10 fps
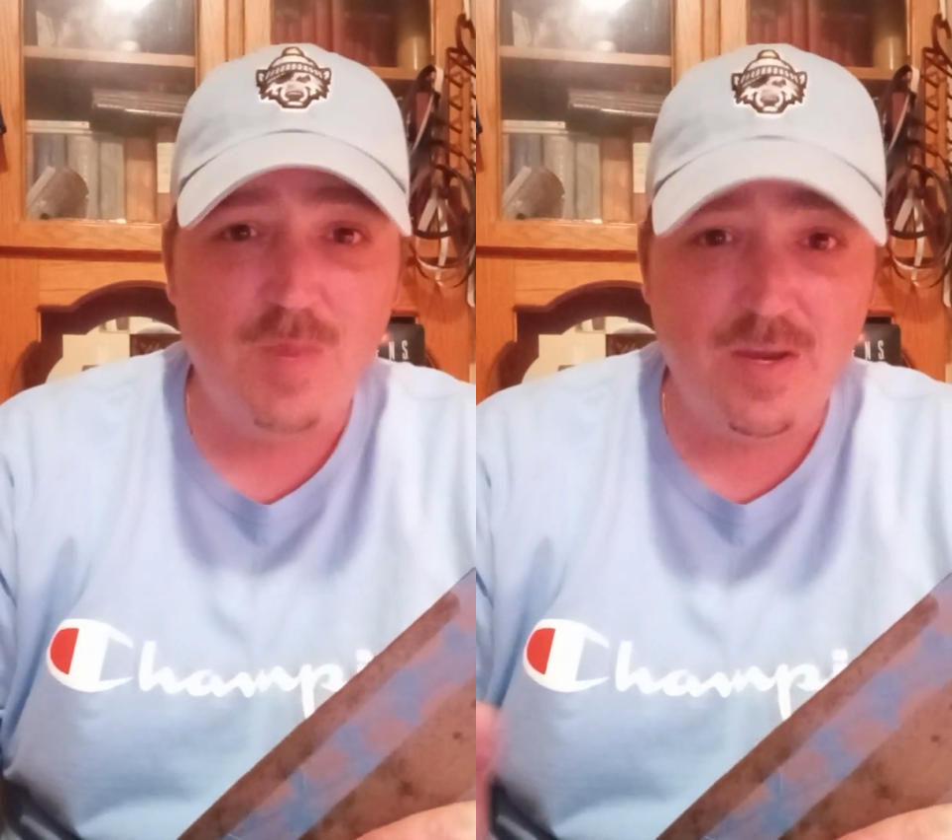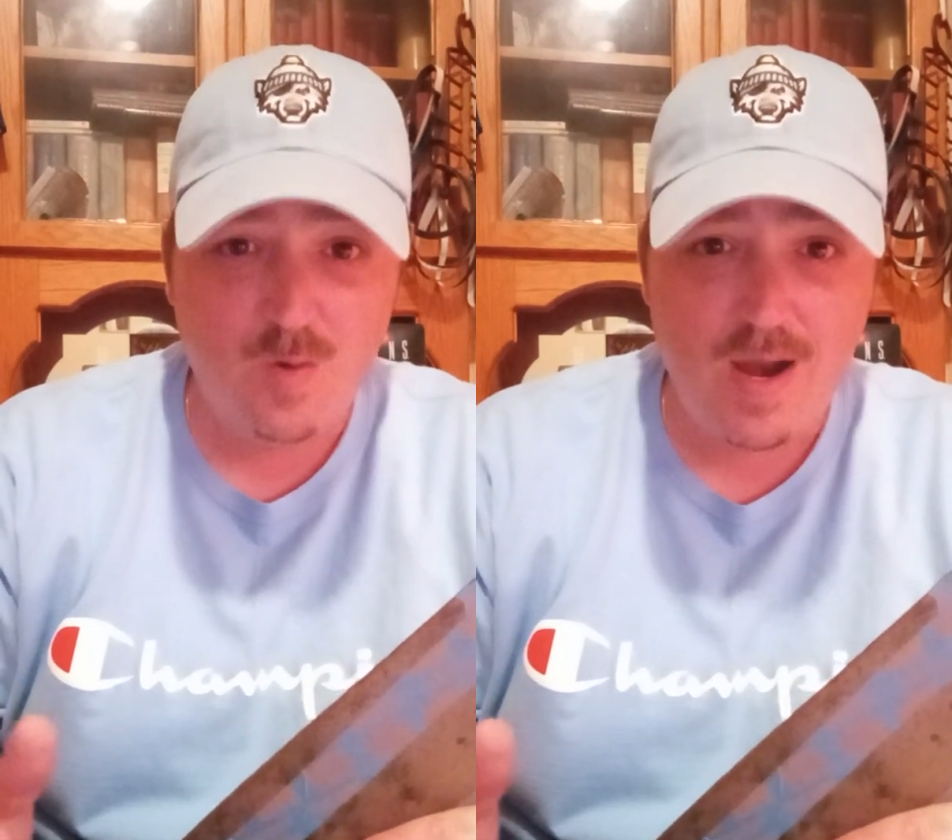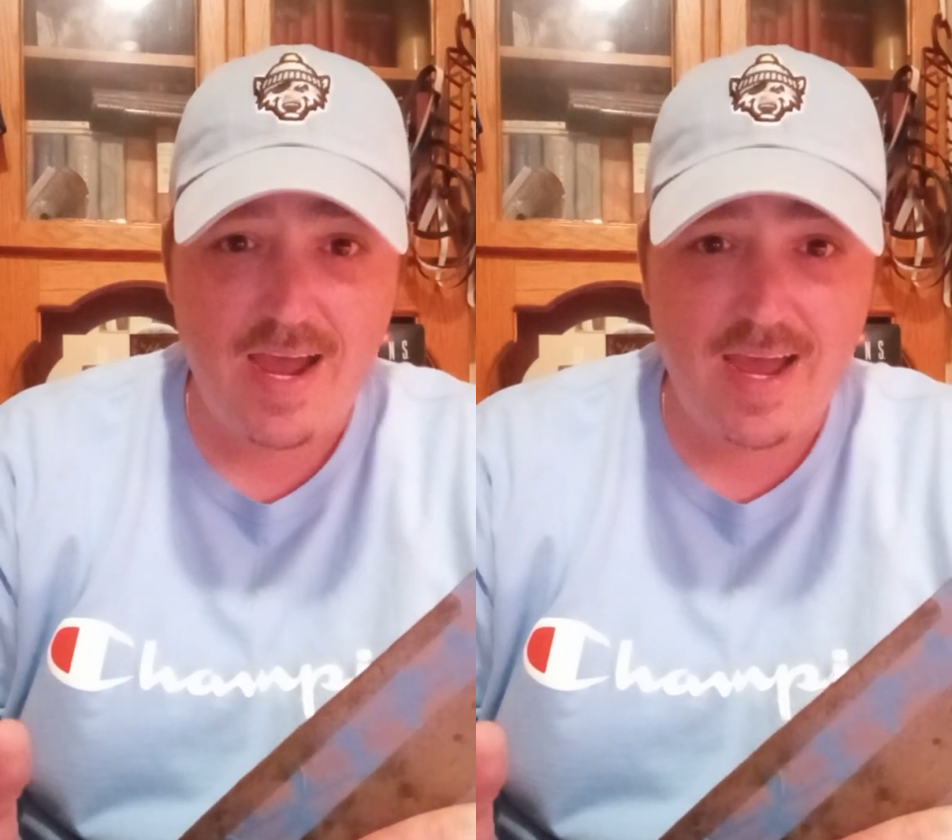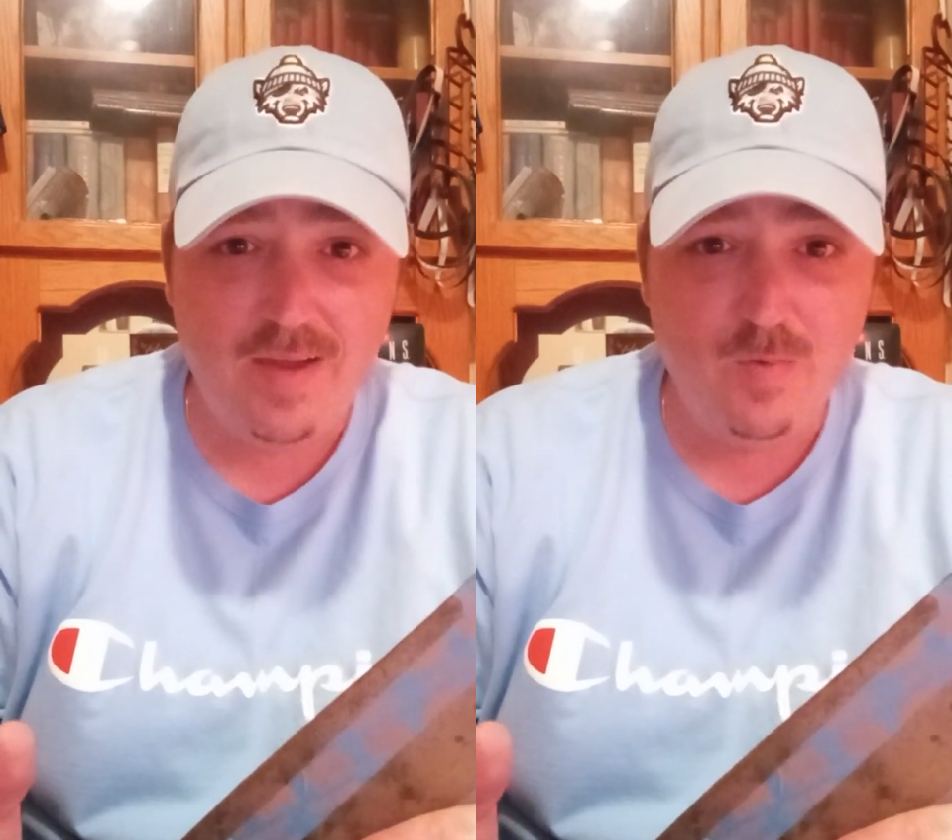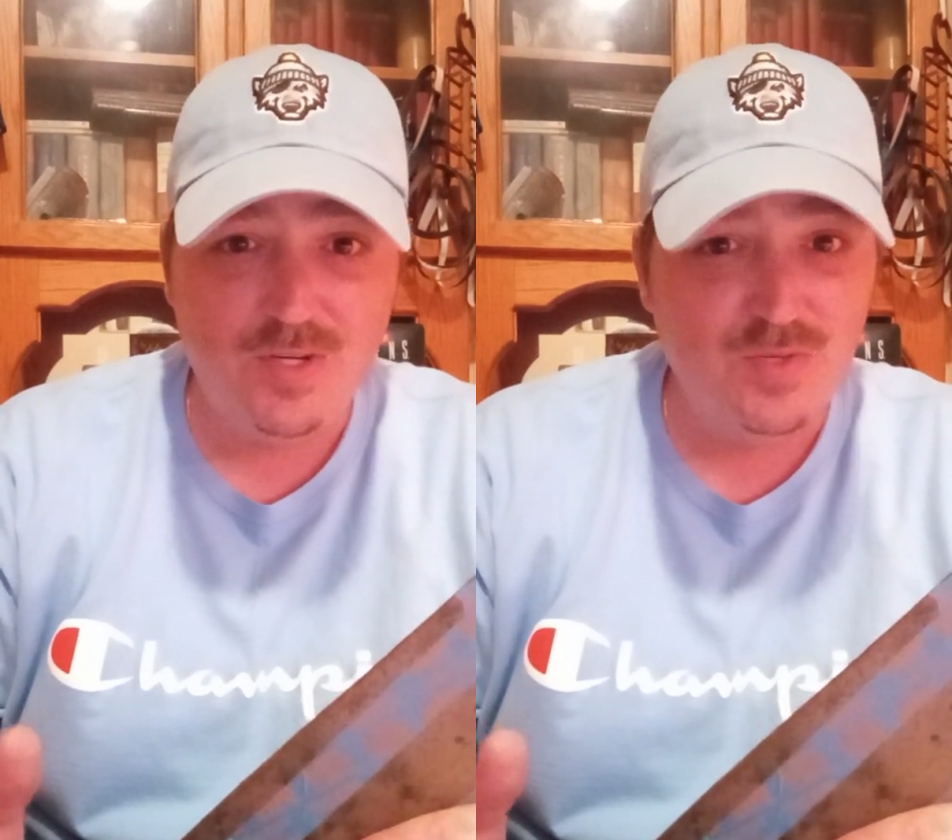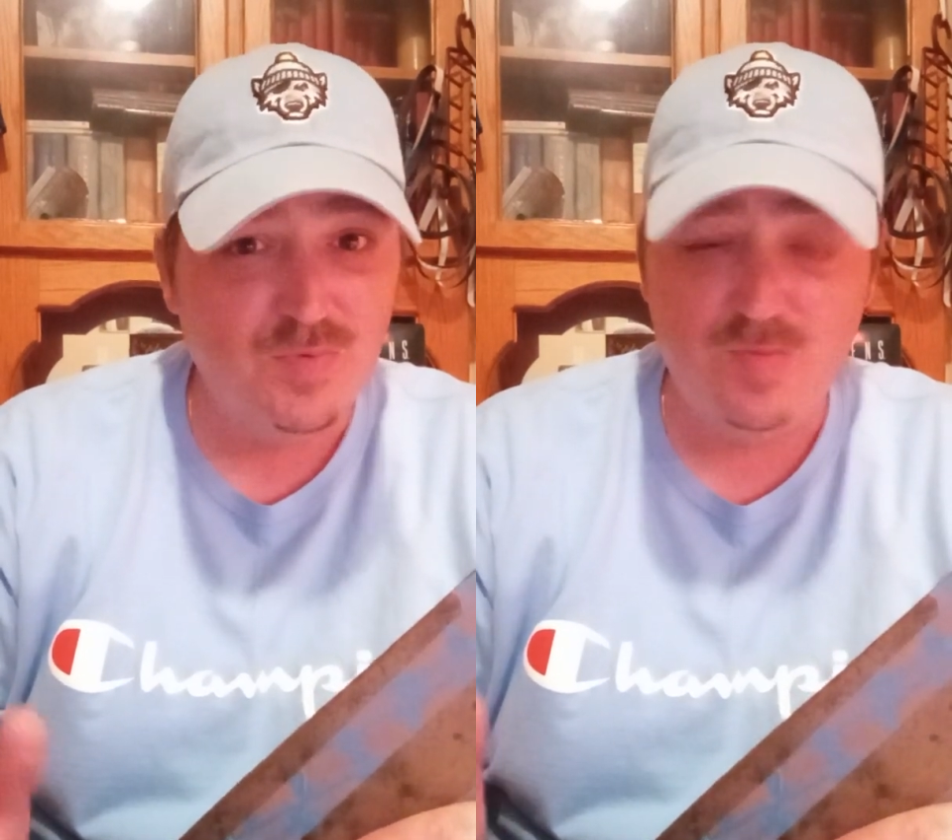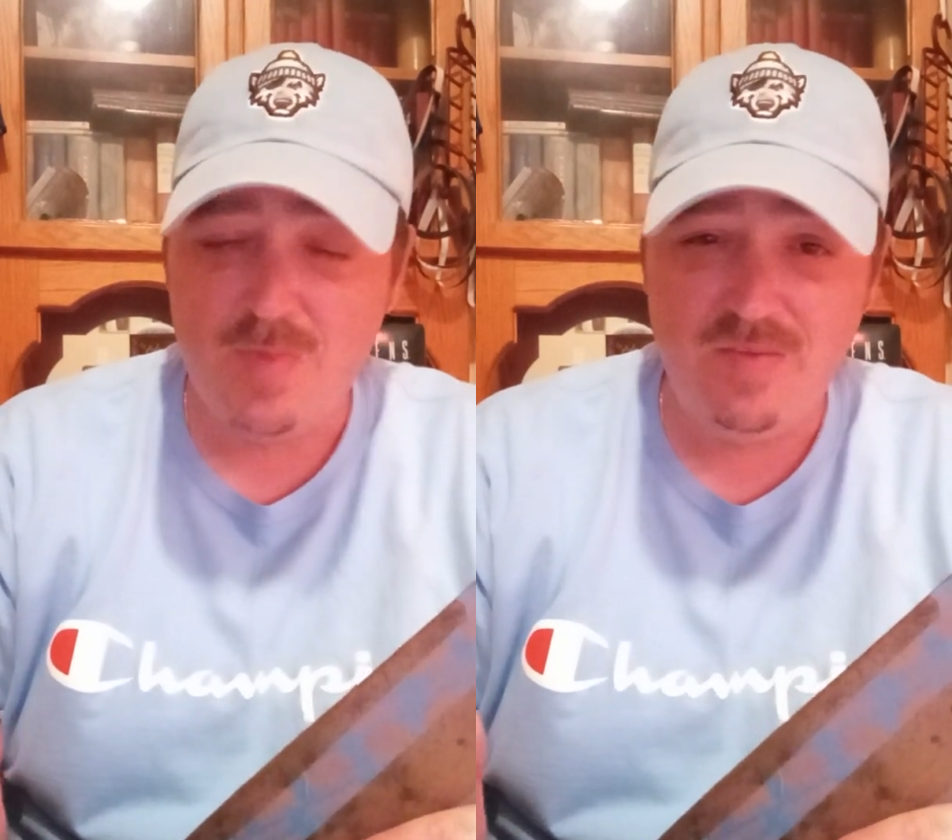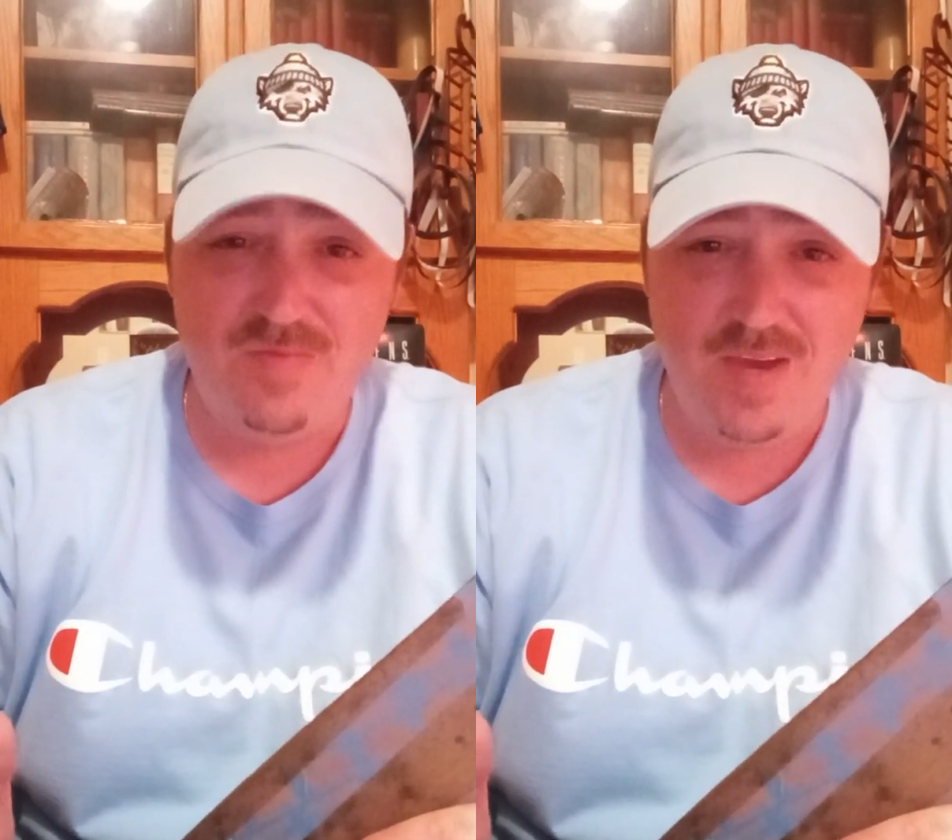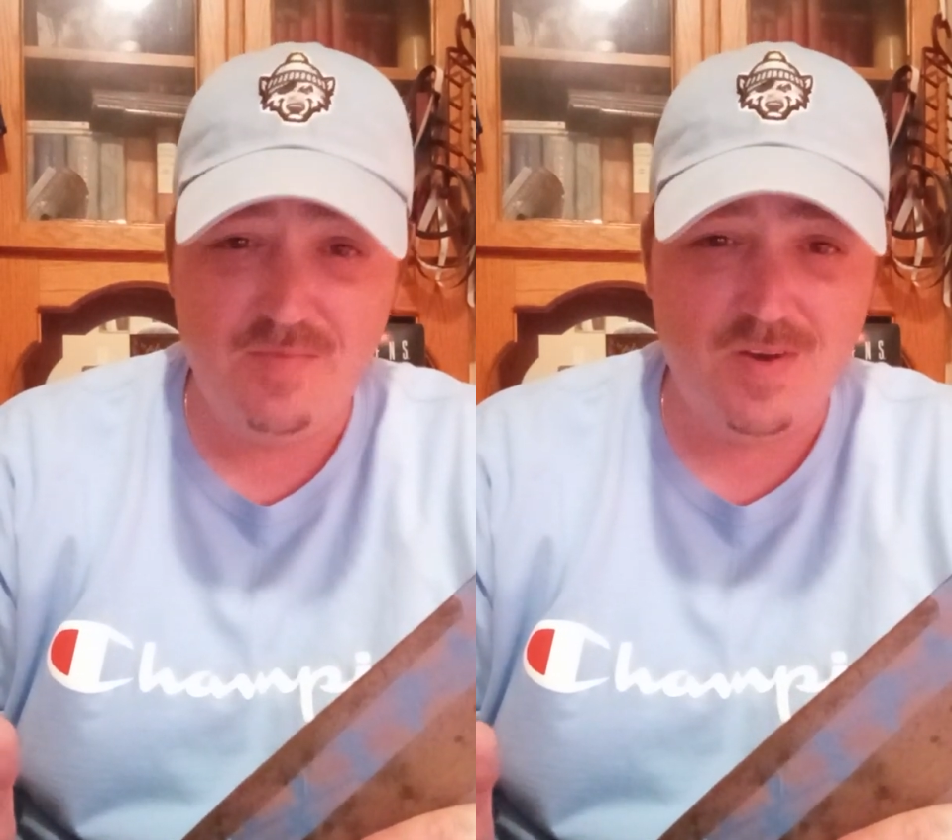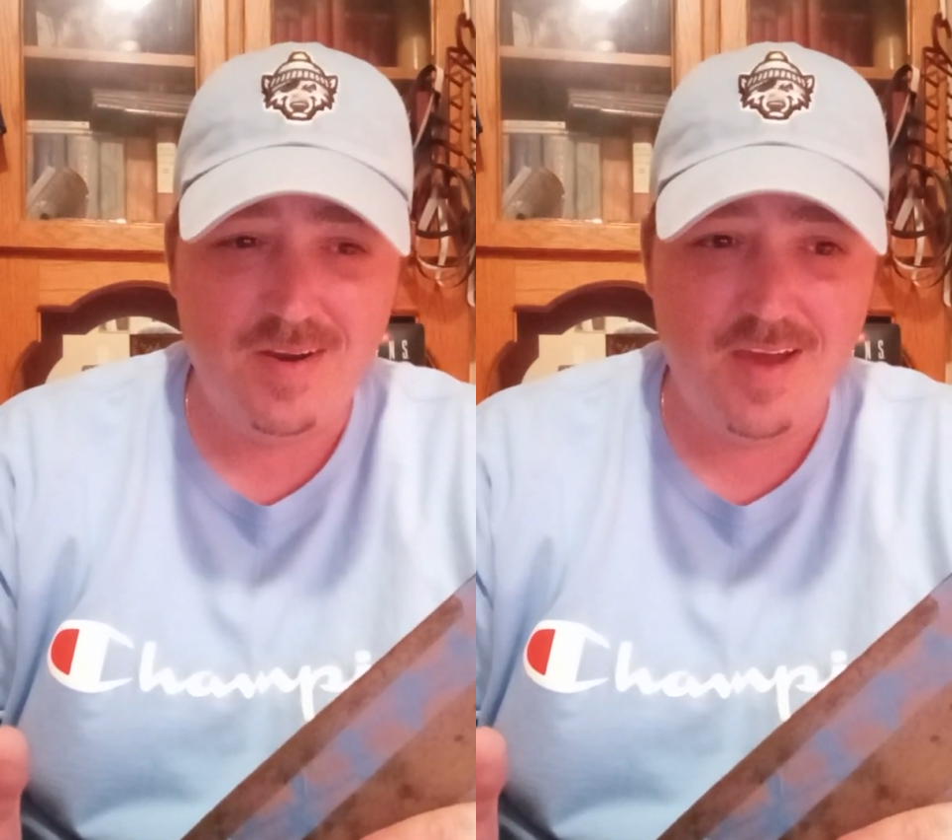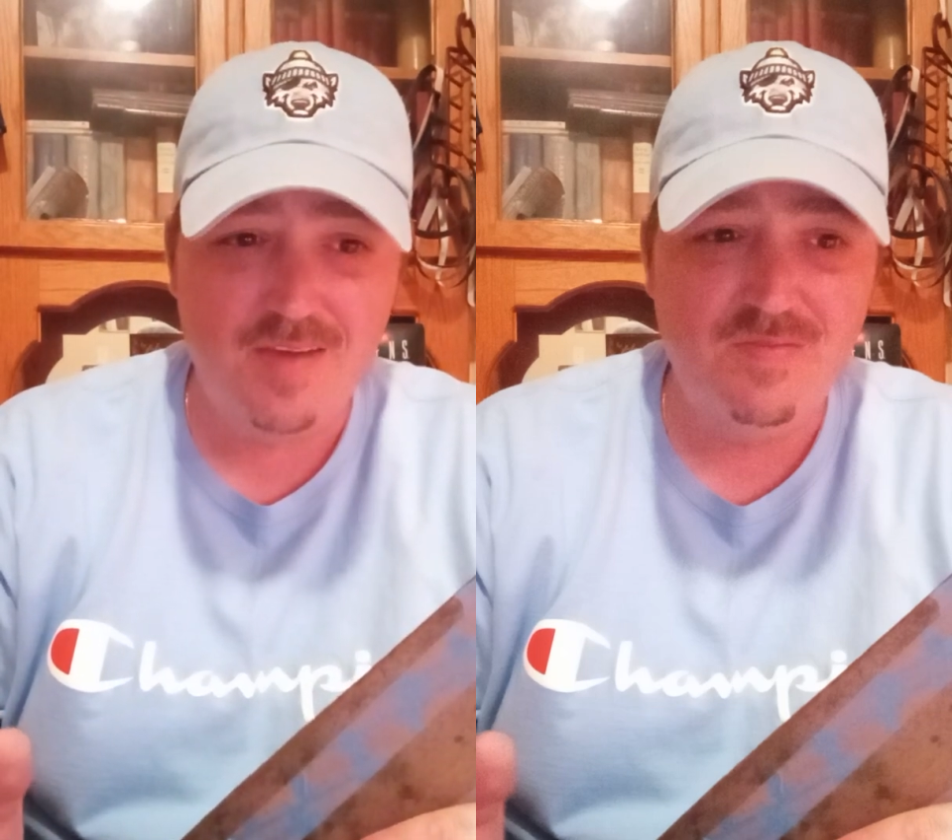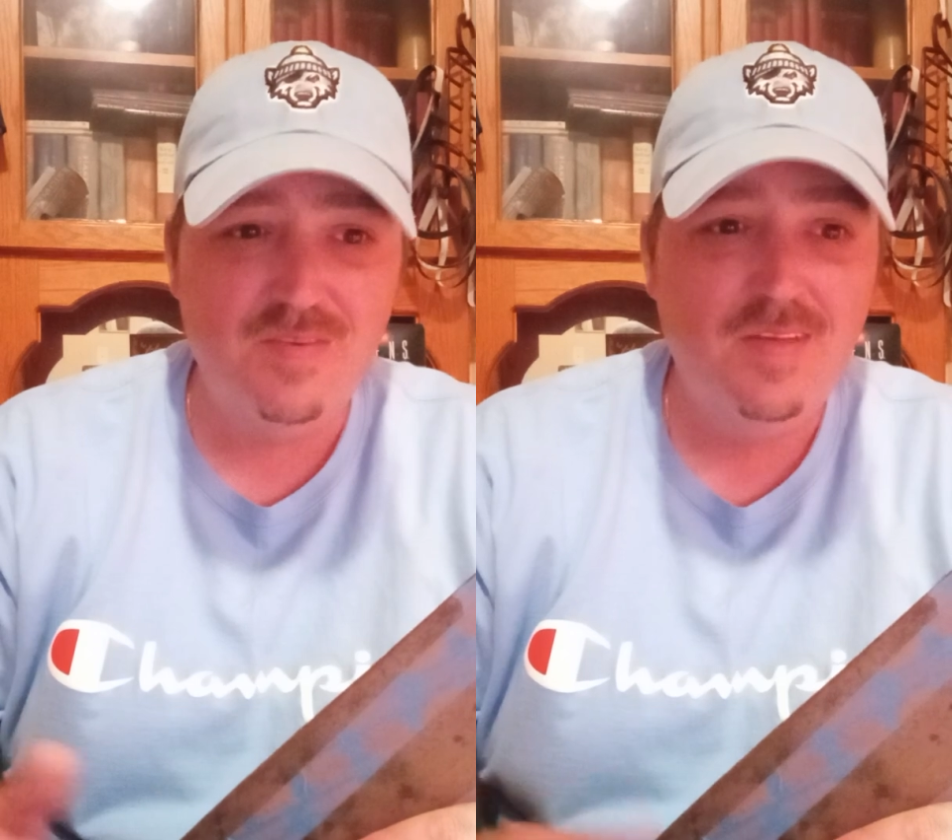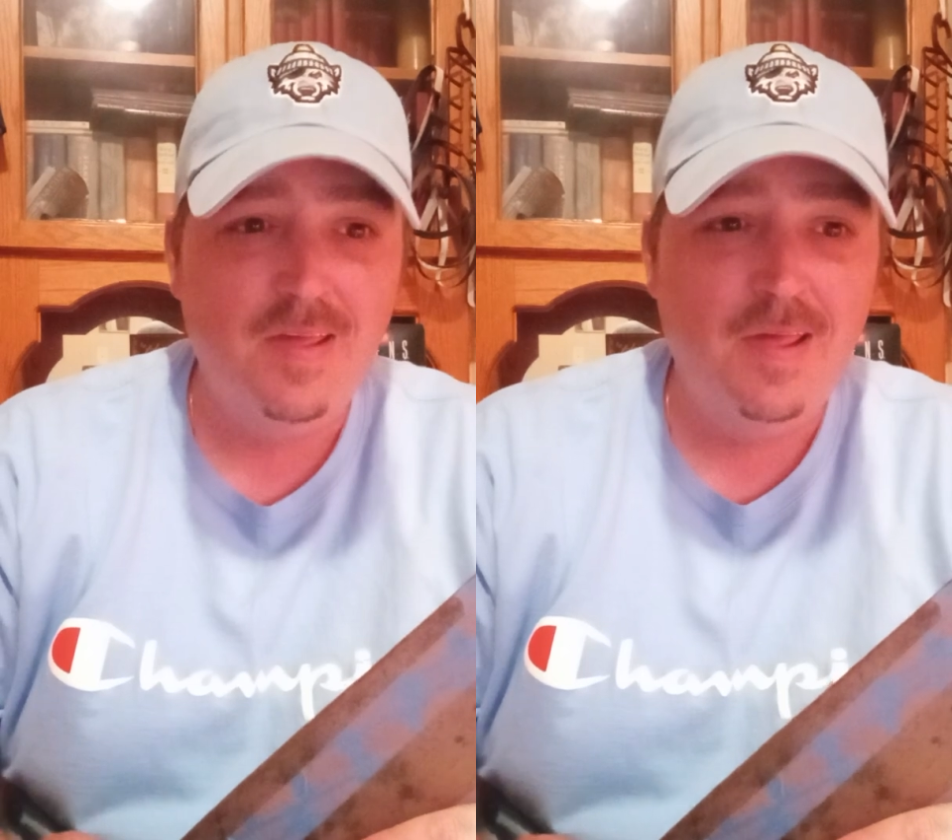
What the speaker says: my Krag, which was my favorite knife.